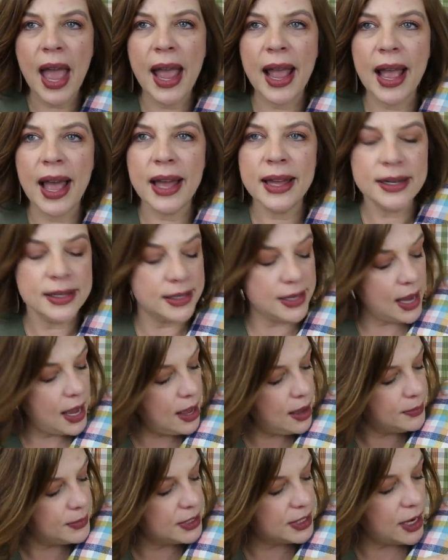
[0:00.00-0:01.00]
and
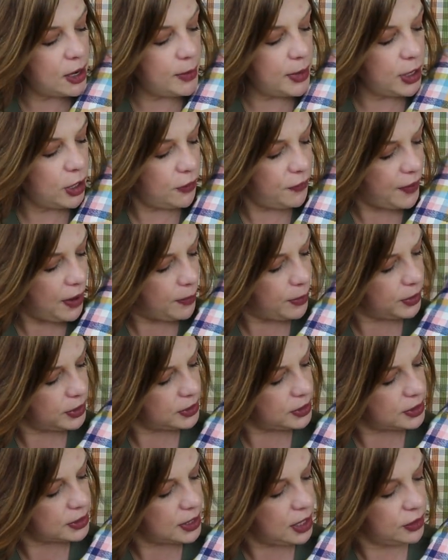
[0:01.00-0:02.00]
um, Stylemaker
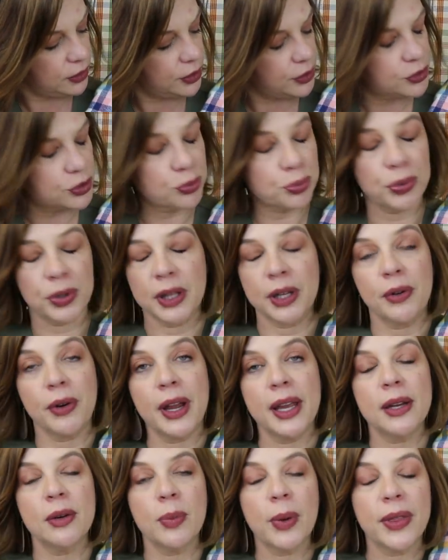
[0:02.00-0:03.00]
Fabrics. This color goes really
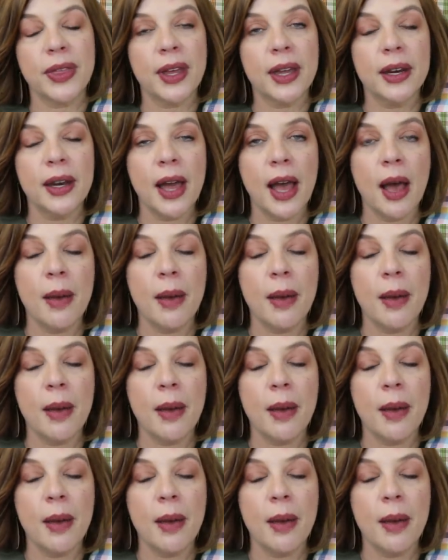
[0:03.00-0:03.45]
great with it.